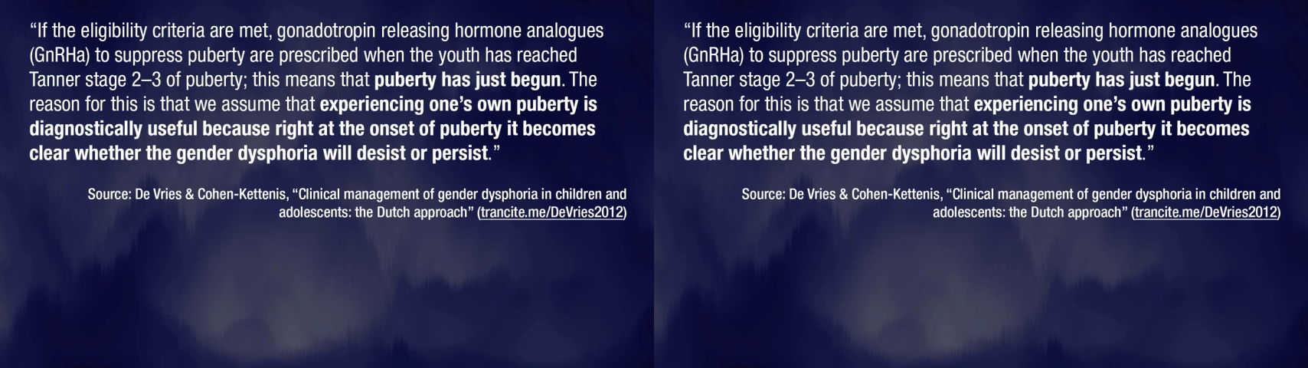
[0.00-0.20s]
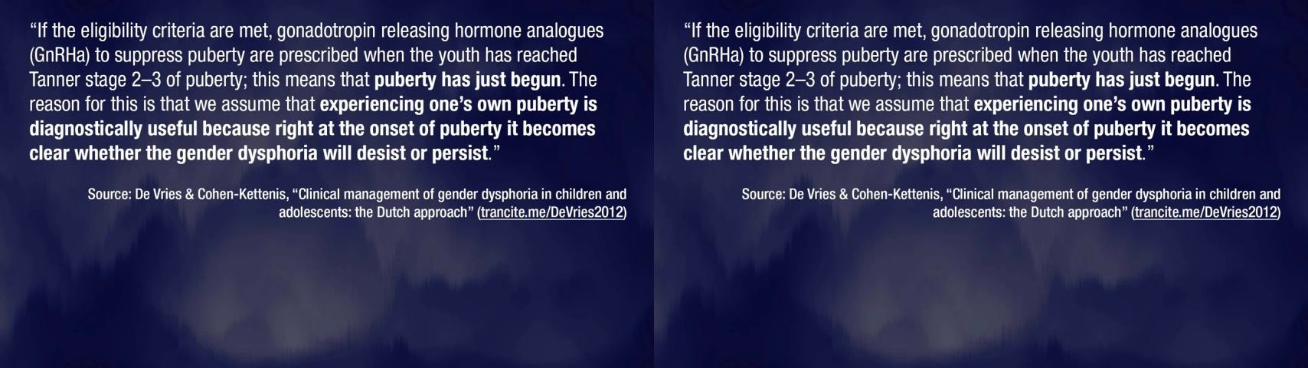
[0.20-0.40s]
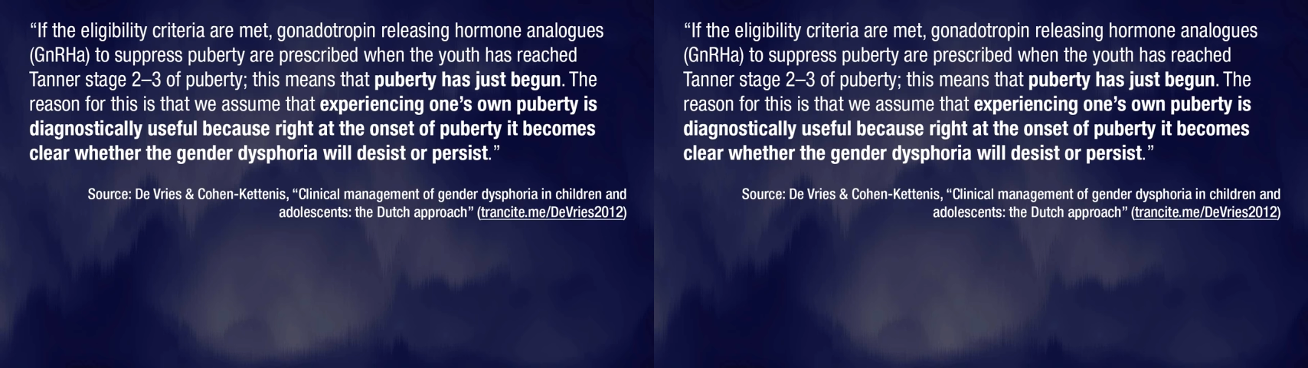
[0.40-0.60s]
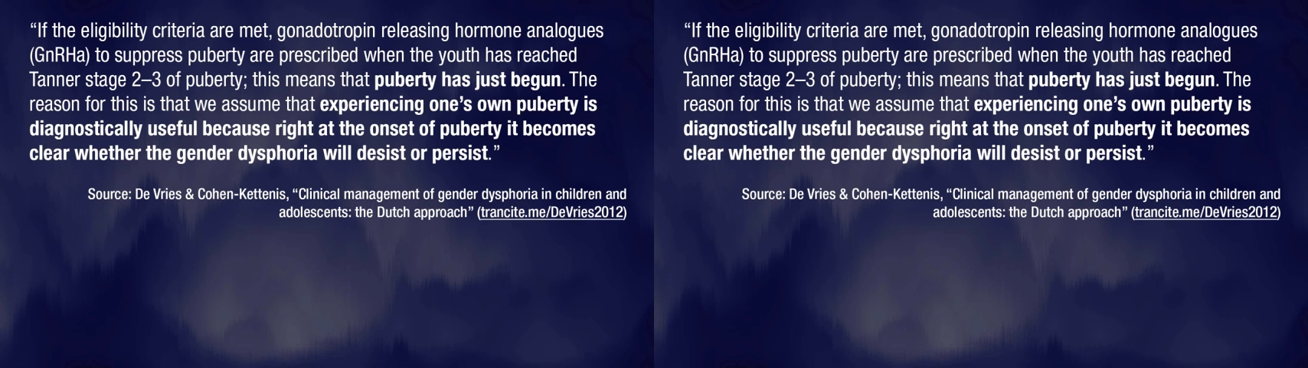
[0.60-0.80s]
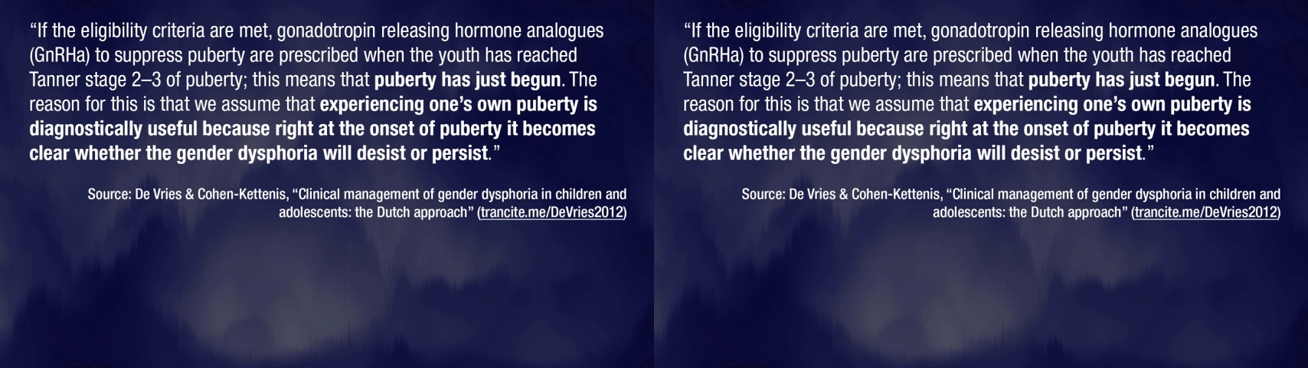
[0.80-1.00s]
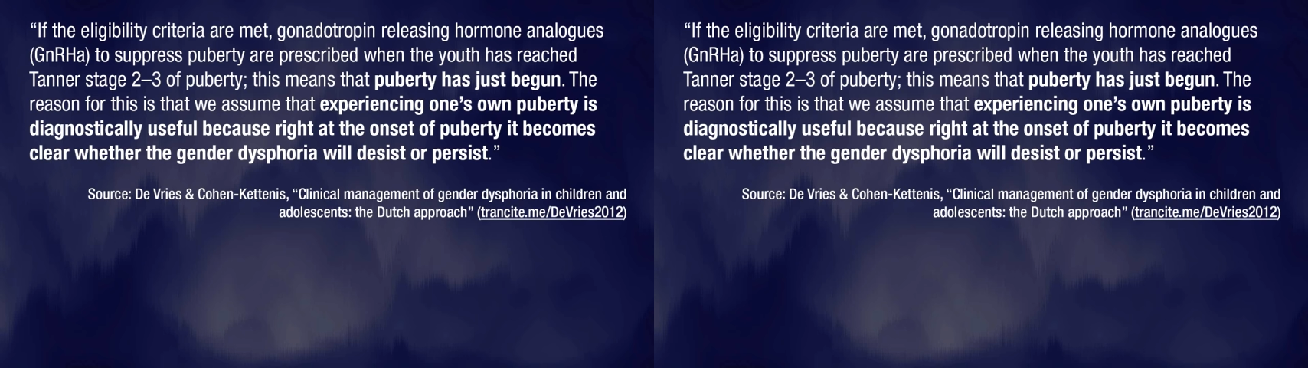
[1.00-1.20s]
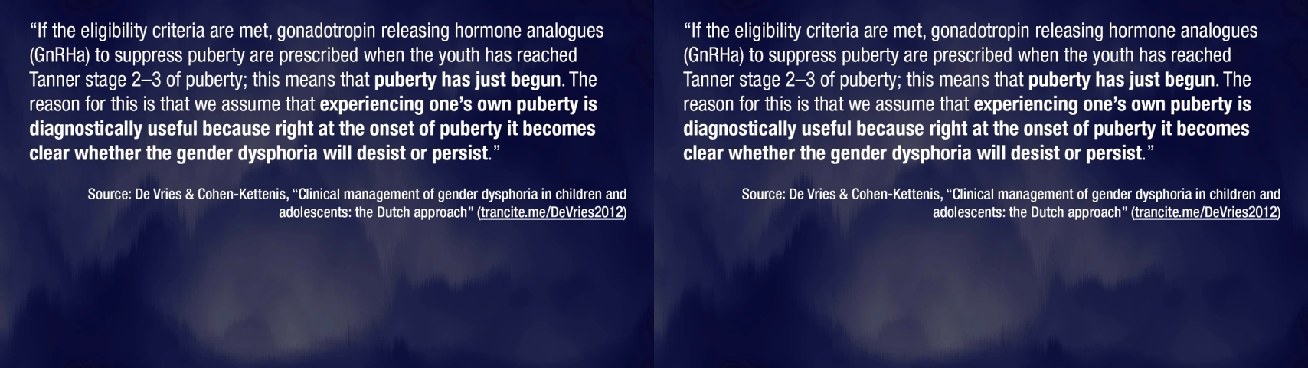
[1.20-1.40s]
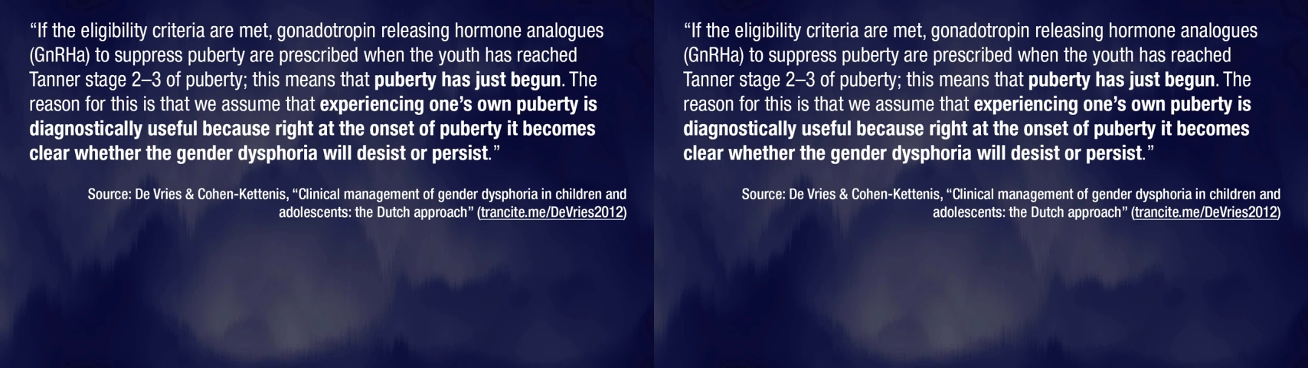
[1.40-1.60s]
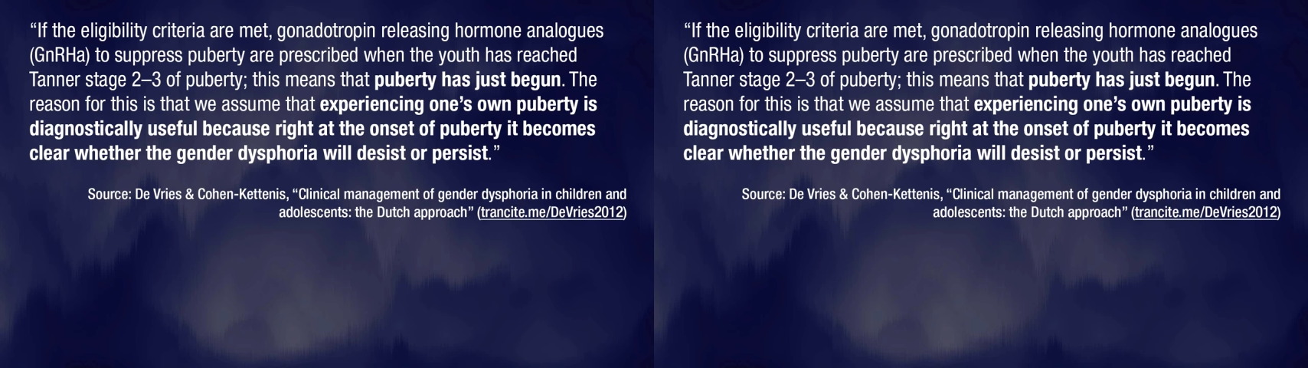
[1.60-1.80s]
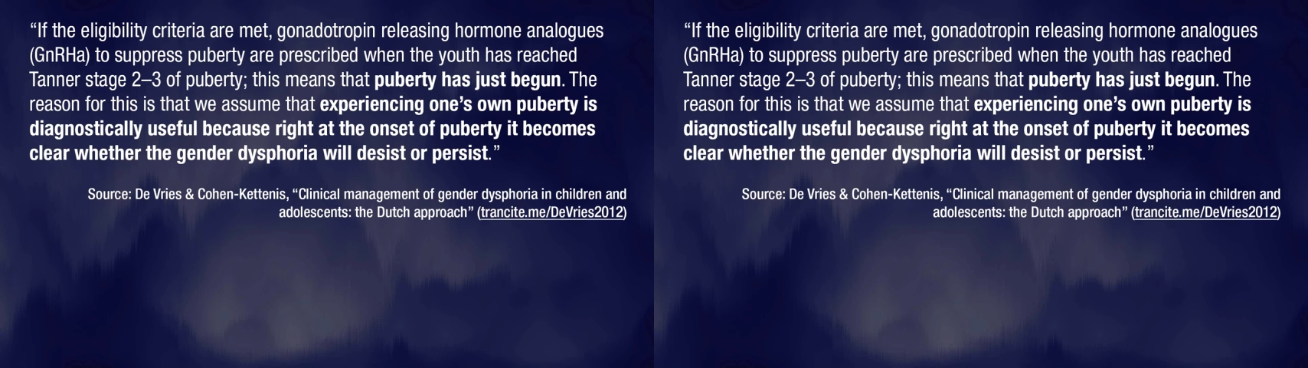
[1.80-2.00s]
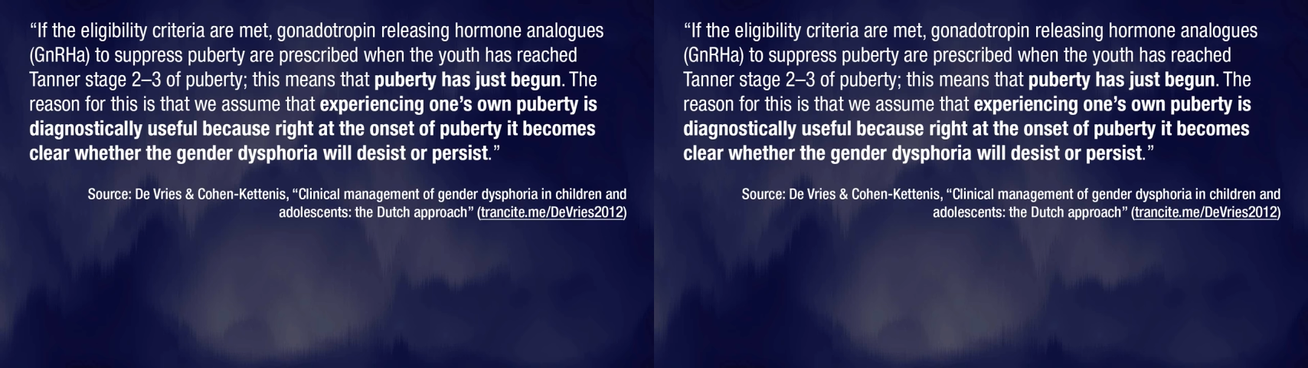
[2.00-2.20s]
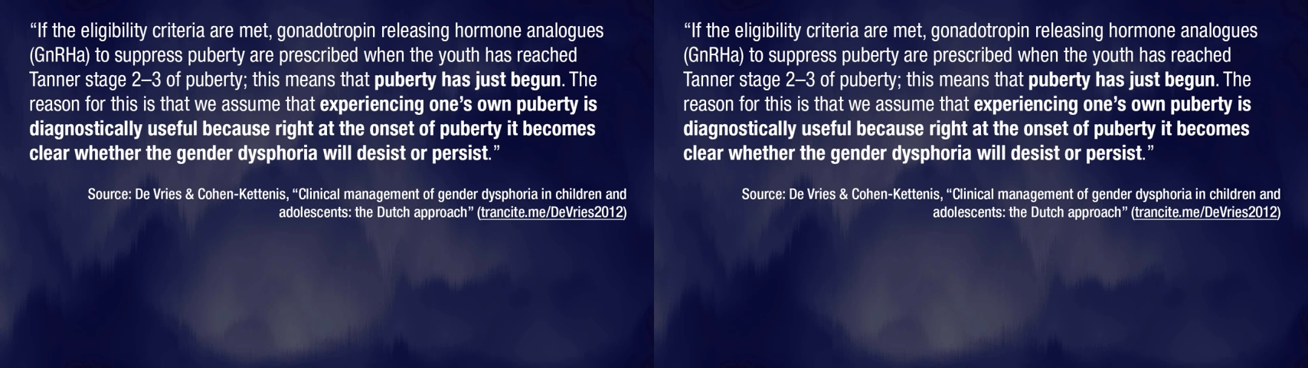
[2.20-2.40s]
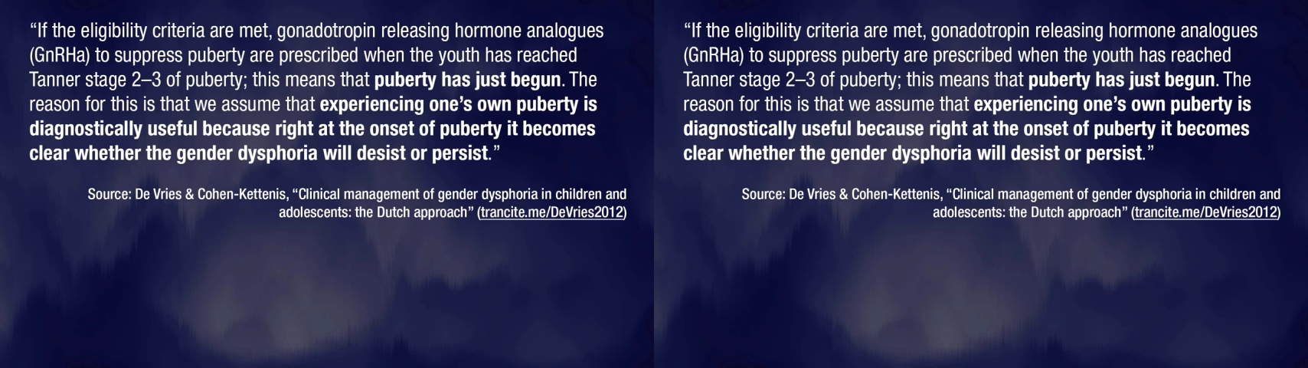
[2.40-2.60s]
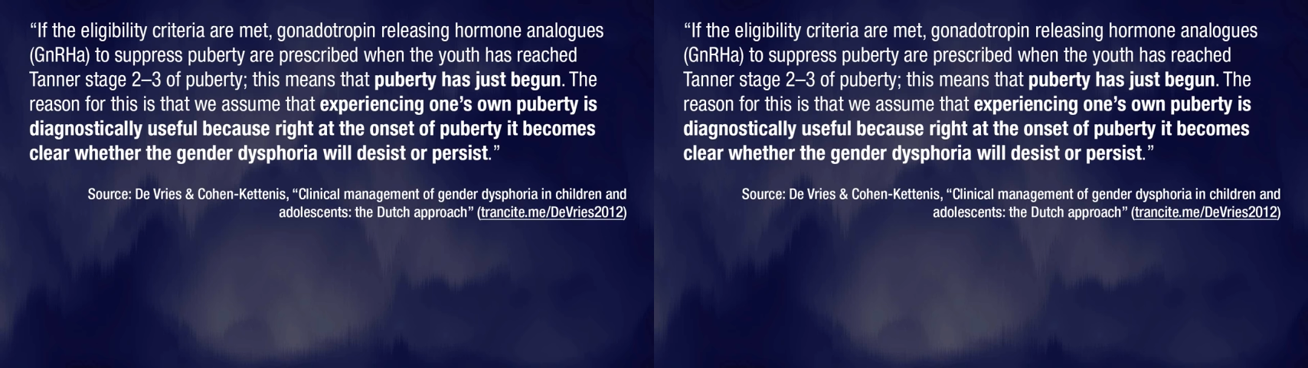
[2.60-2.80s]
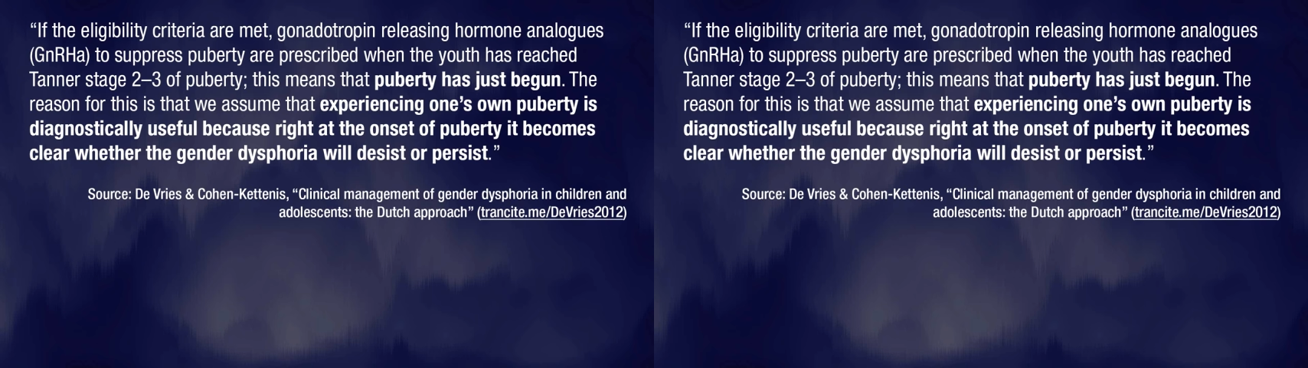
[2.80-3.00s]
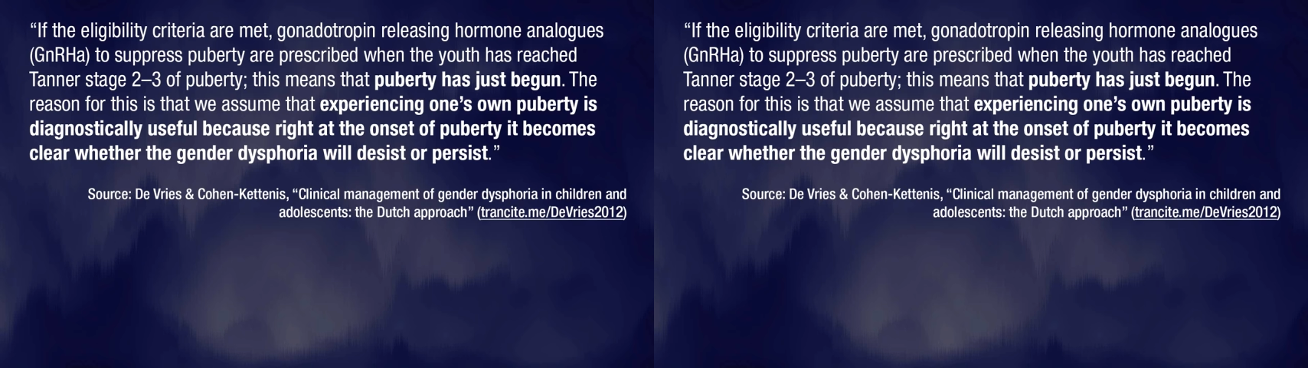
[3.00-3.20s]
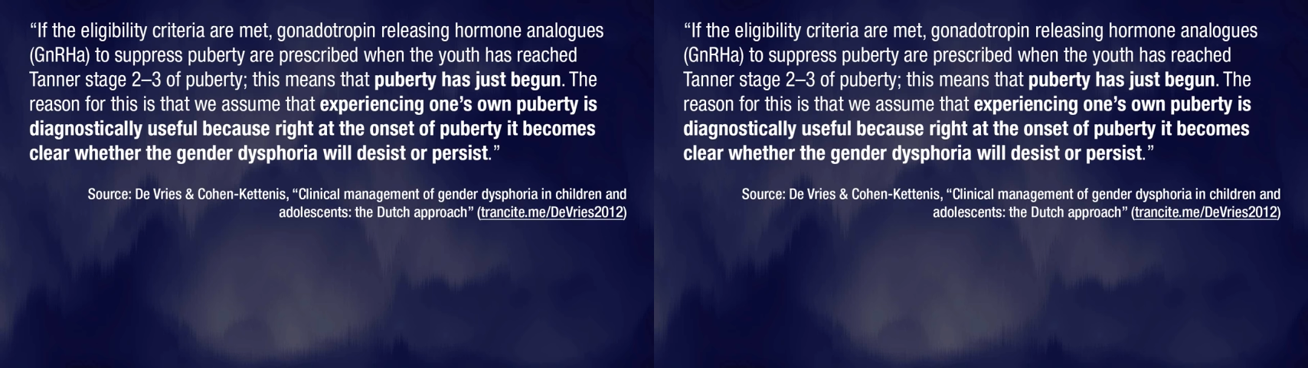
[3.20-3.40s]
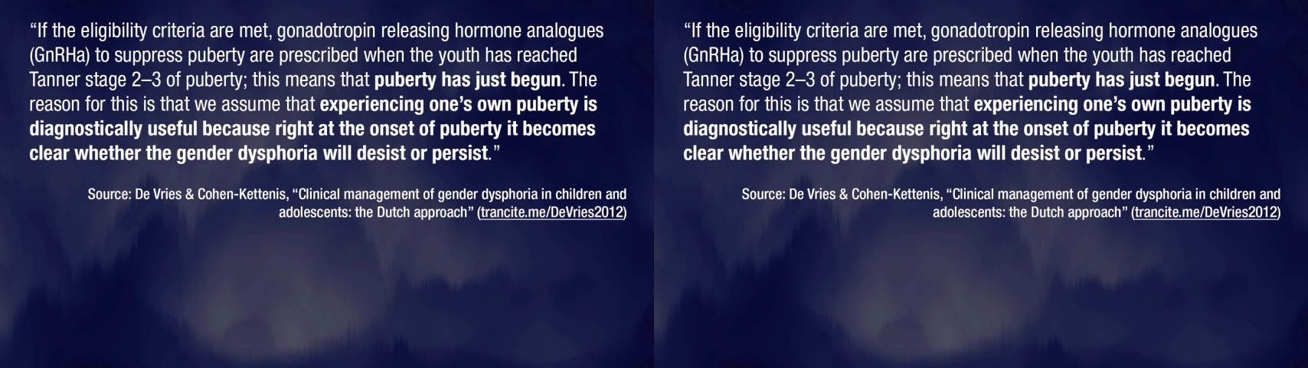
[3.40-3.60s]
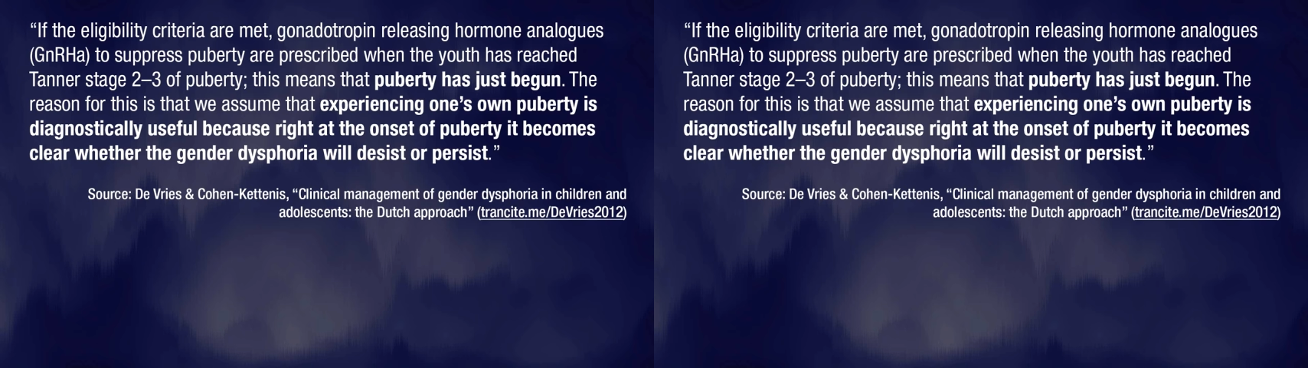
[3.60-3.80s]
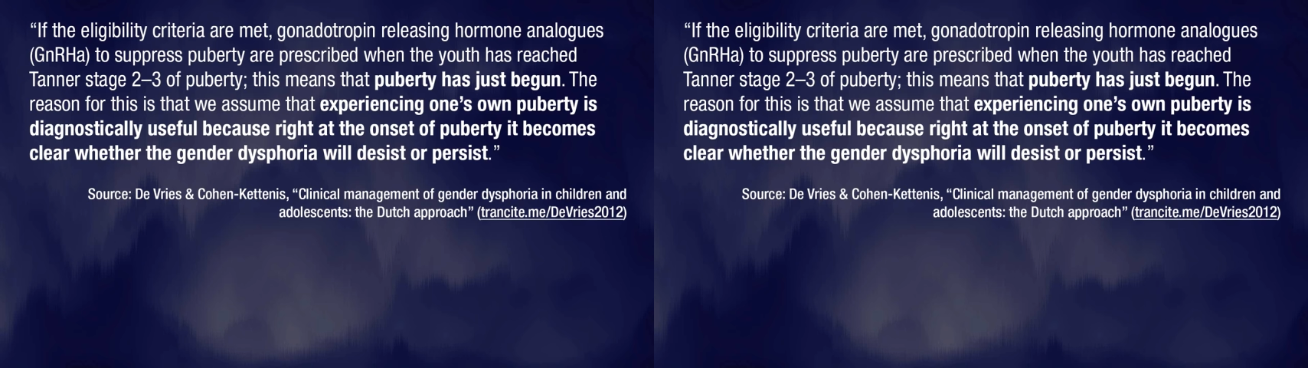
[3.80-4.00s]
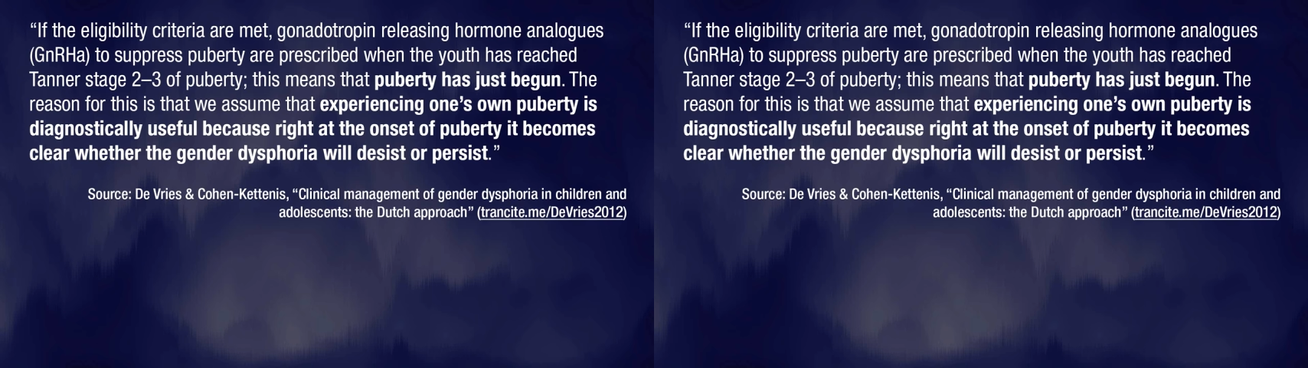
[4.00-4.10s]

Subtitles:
No face is visible, so there are no lips to read.